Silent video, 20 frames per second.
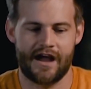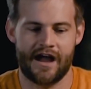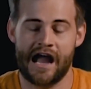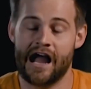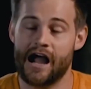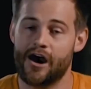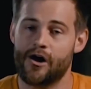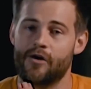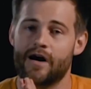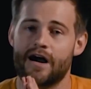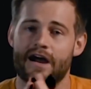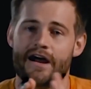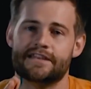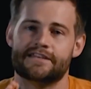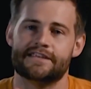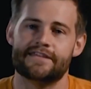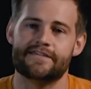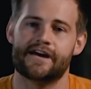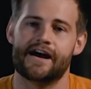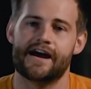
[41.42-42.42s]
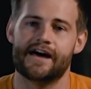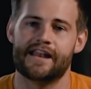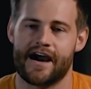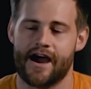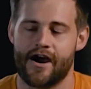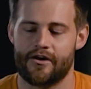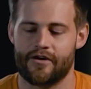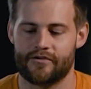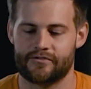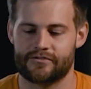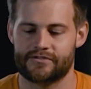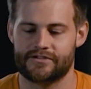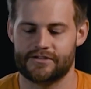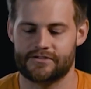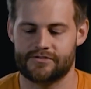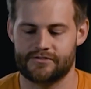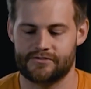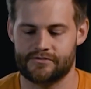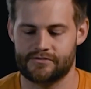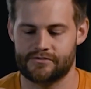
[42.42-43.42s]
how I did that, how to
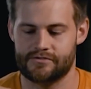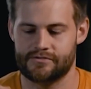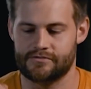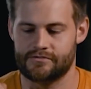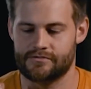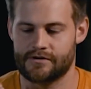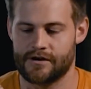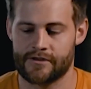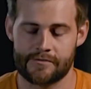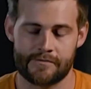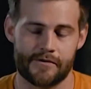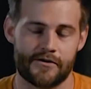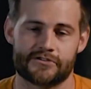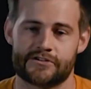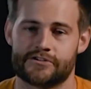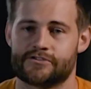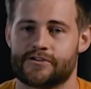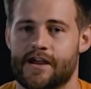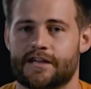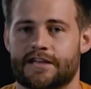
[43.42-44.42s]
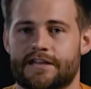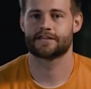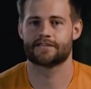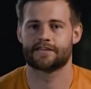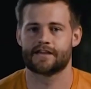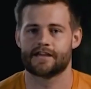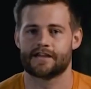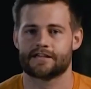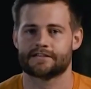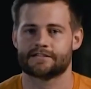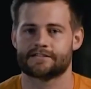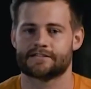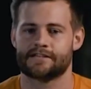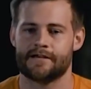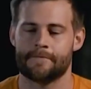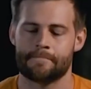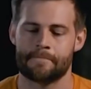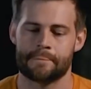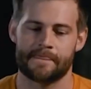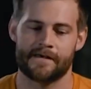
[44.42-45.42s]
do other motion tracking things,
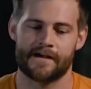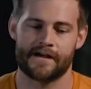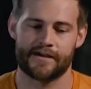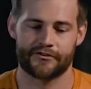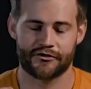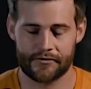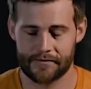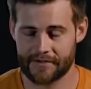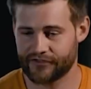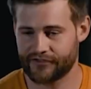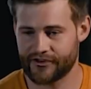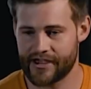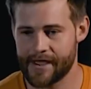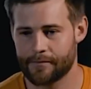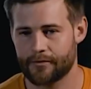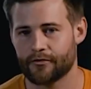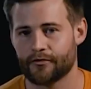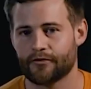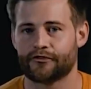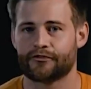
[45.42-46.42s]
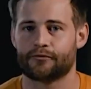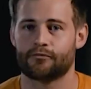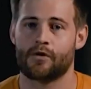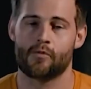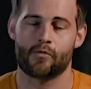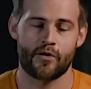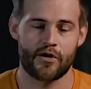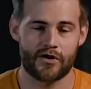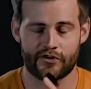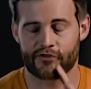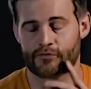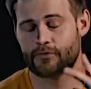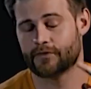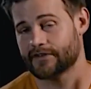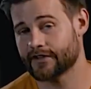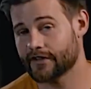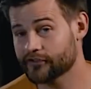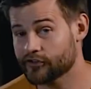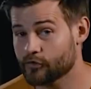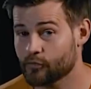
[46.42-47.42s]
some examples, what works, what
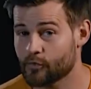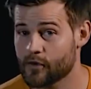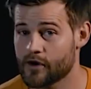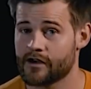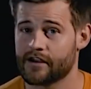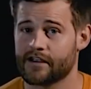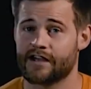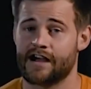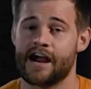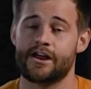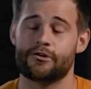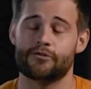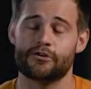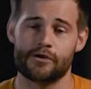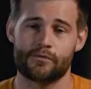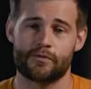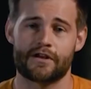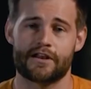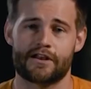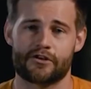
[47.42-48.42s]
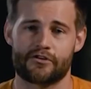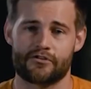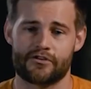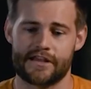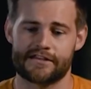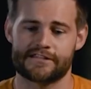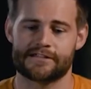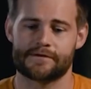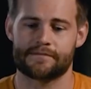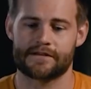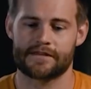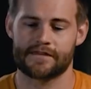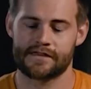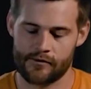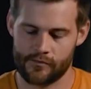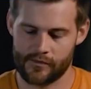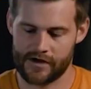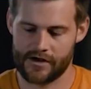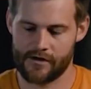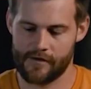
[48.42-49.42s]
doesn't work. I really wanted to create something
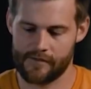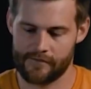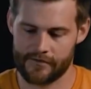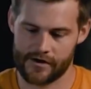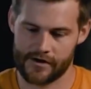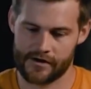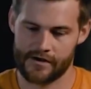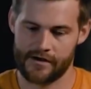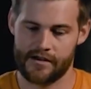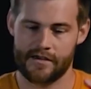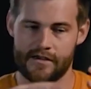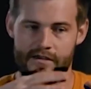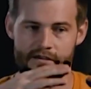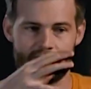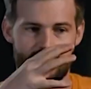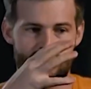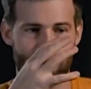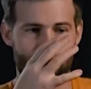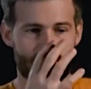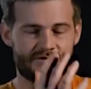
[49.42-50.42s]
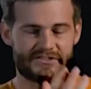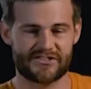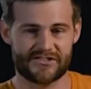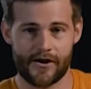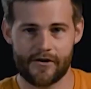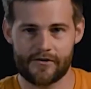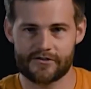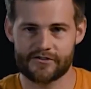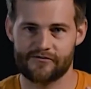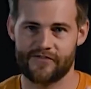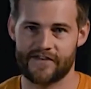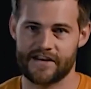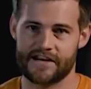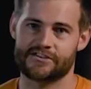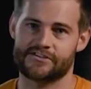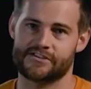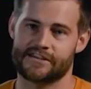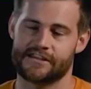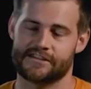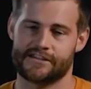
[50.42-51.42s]
that went over from start to
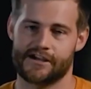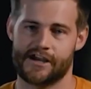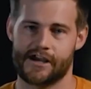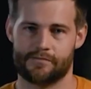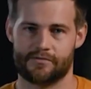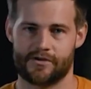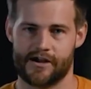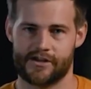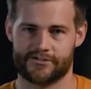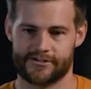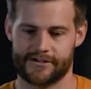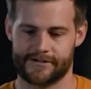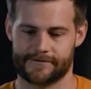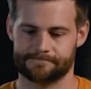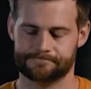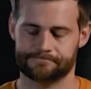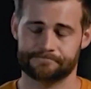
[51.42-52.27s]
finish the entire project.